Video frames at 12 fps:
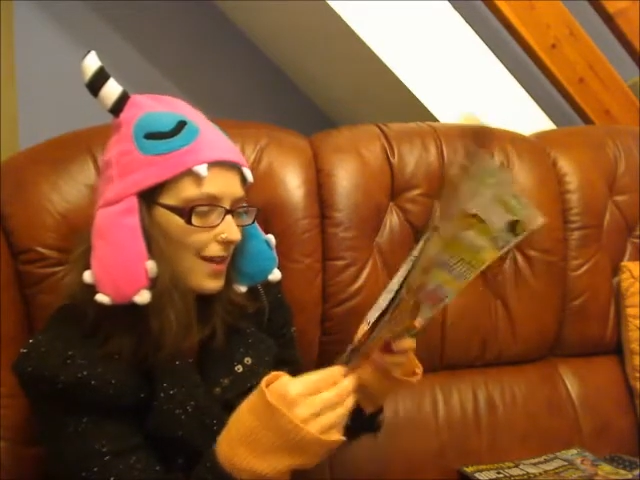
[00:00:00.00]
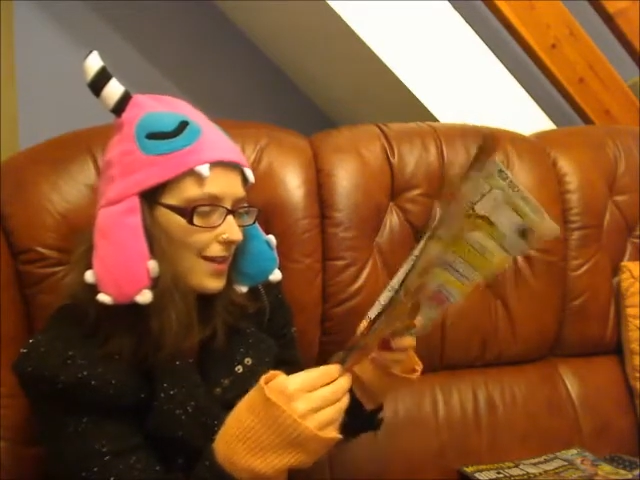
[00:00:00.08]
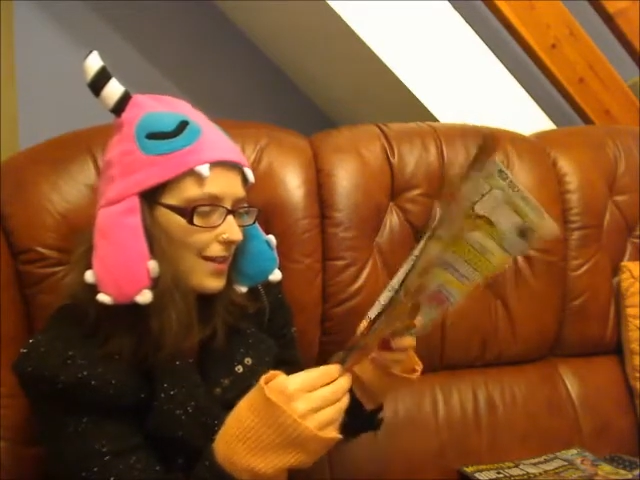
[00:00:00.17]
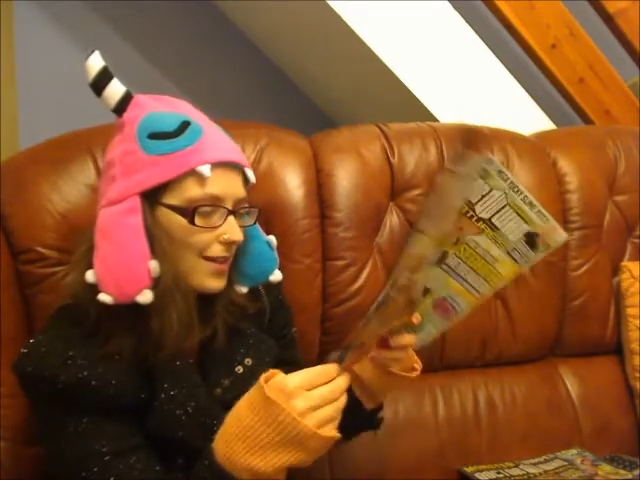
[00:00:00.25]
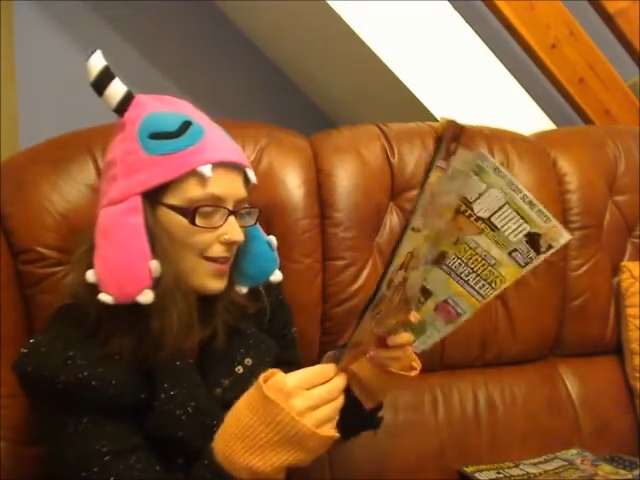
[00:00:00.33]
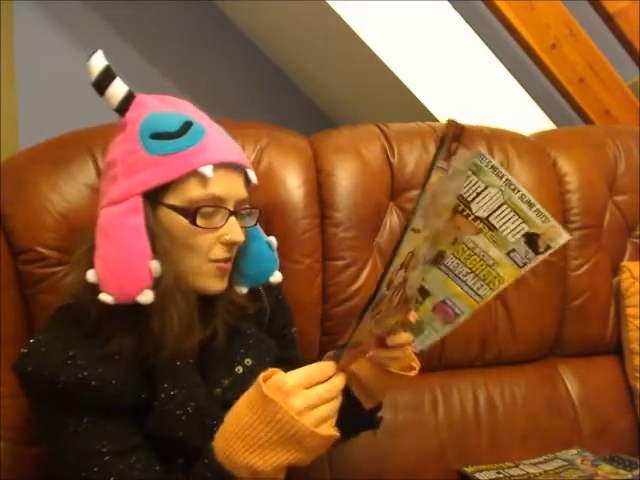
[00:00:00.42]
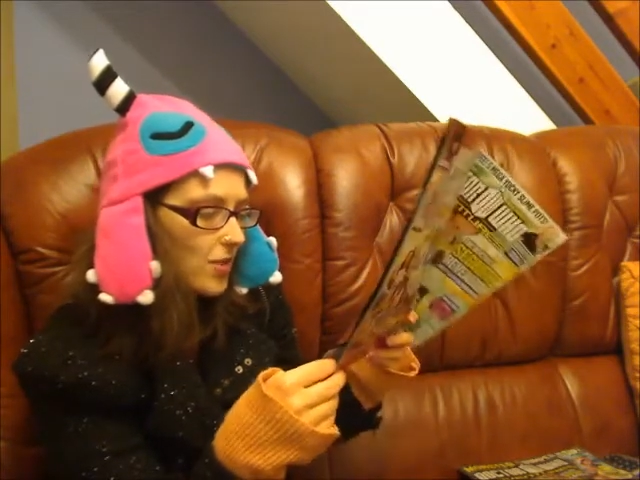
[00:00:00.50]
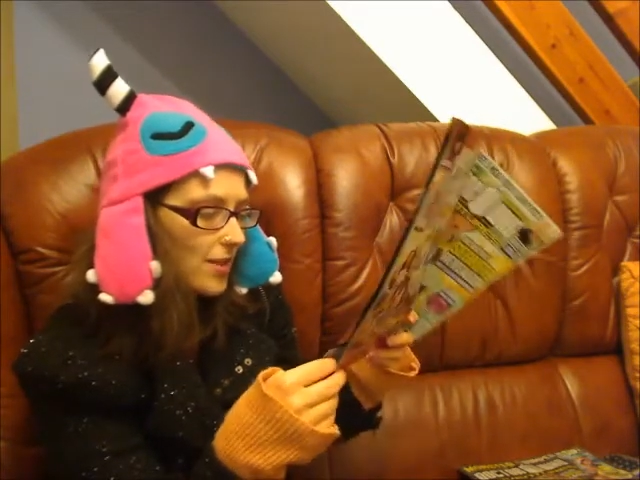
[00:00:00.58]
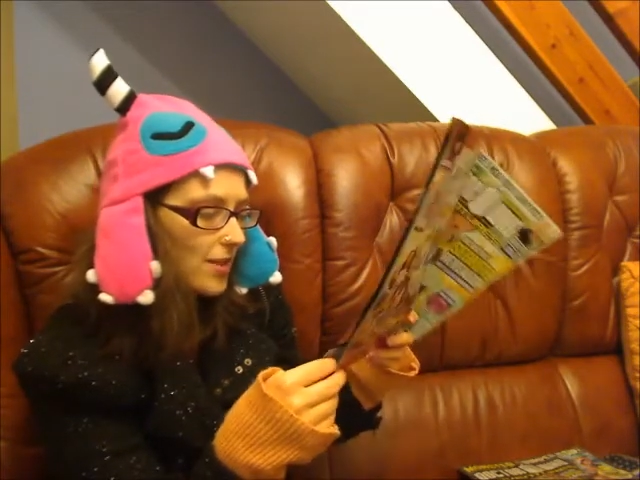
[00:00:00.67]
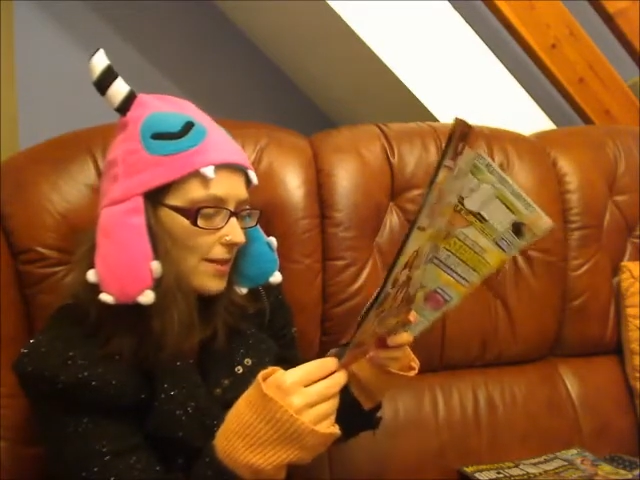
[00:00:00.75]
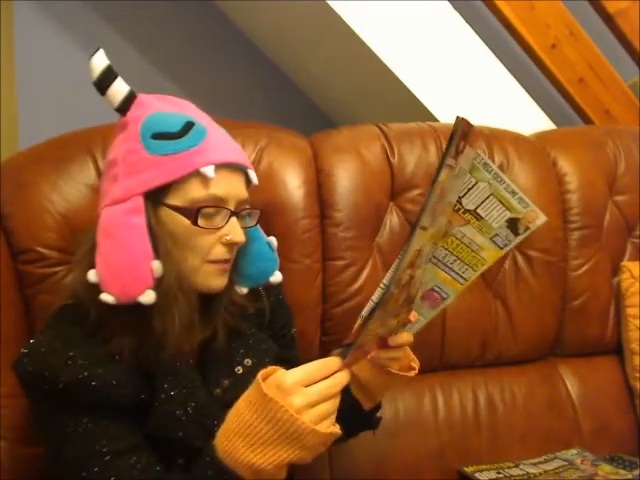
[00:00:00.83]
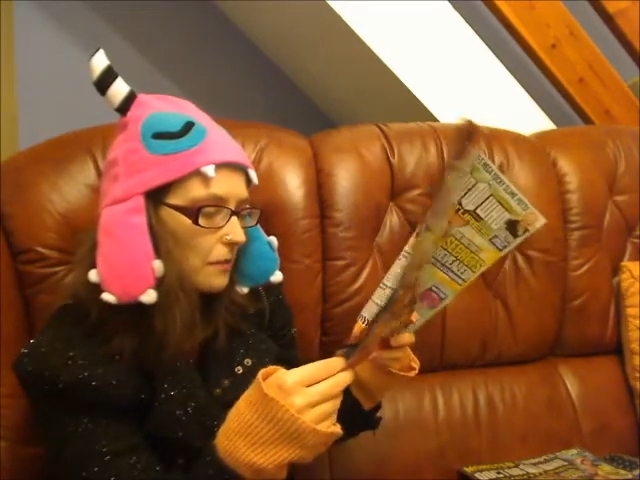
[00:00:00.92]
An
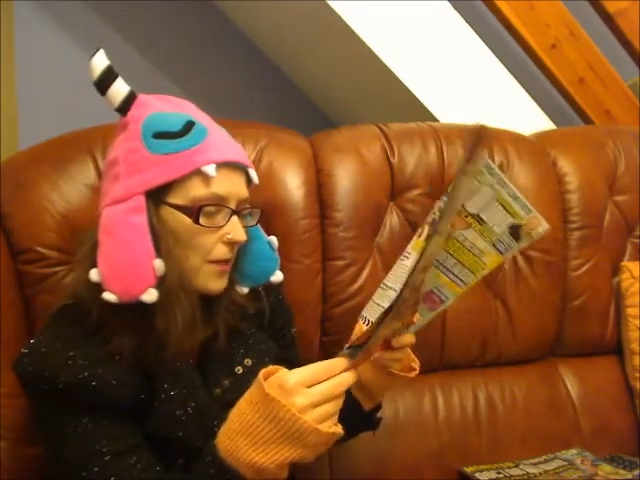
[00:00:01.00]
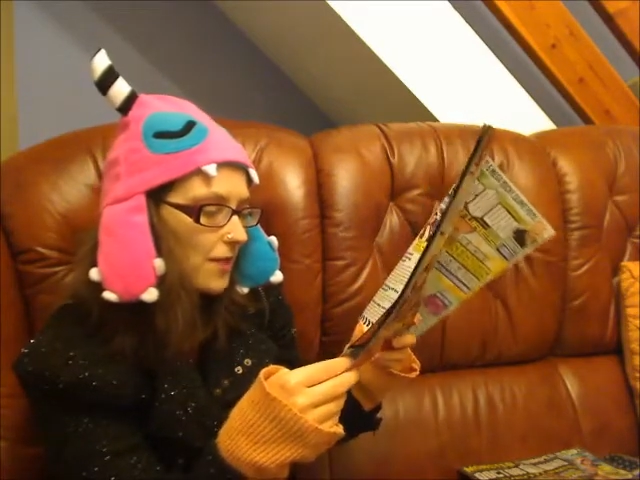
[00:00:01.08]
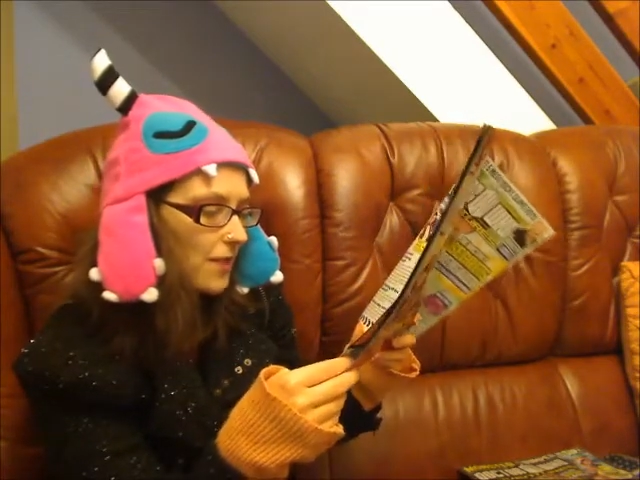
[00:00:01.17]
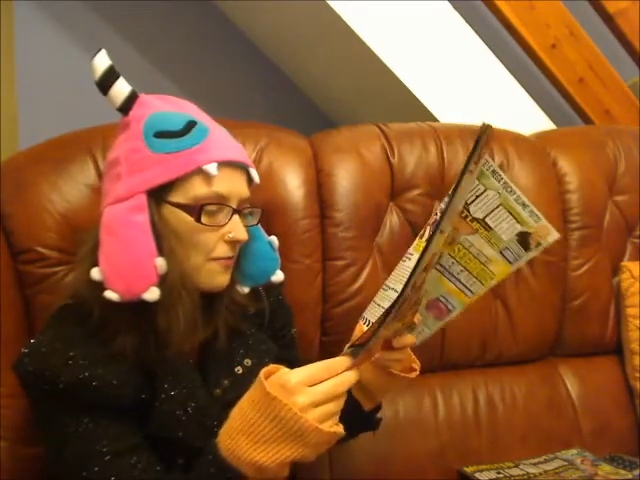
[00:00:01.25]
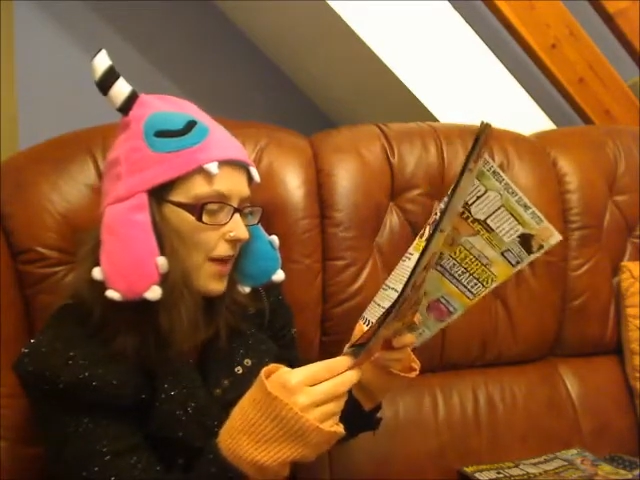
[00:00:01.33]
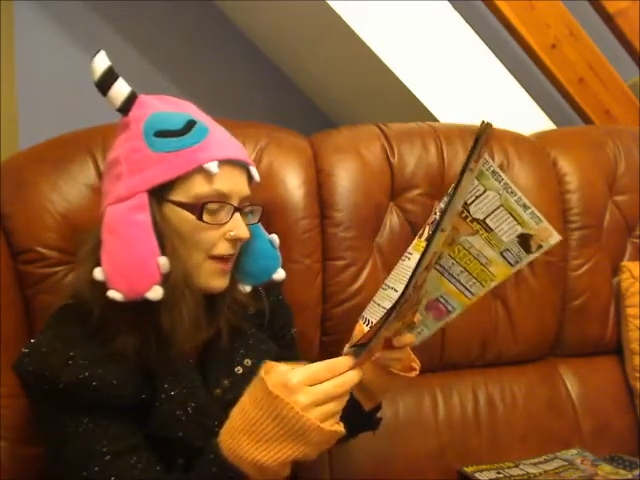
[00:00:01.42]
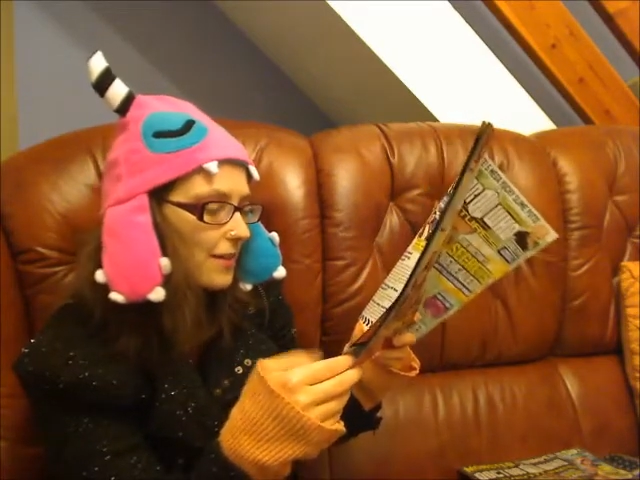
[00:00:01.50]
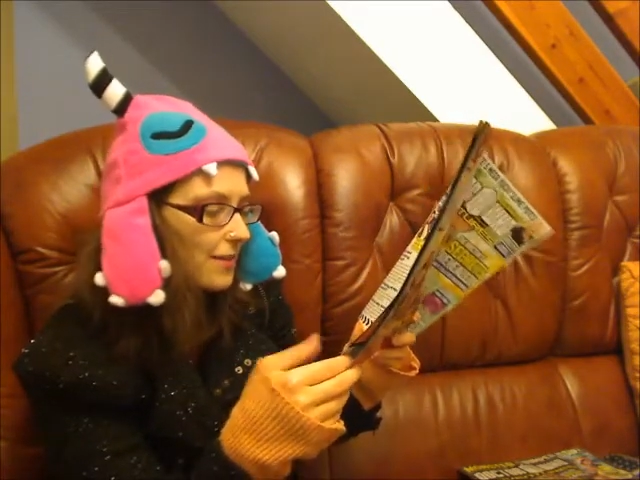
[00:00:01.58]
interesting fast fact.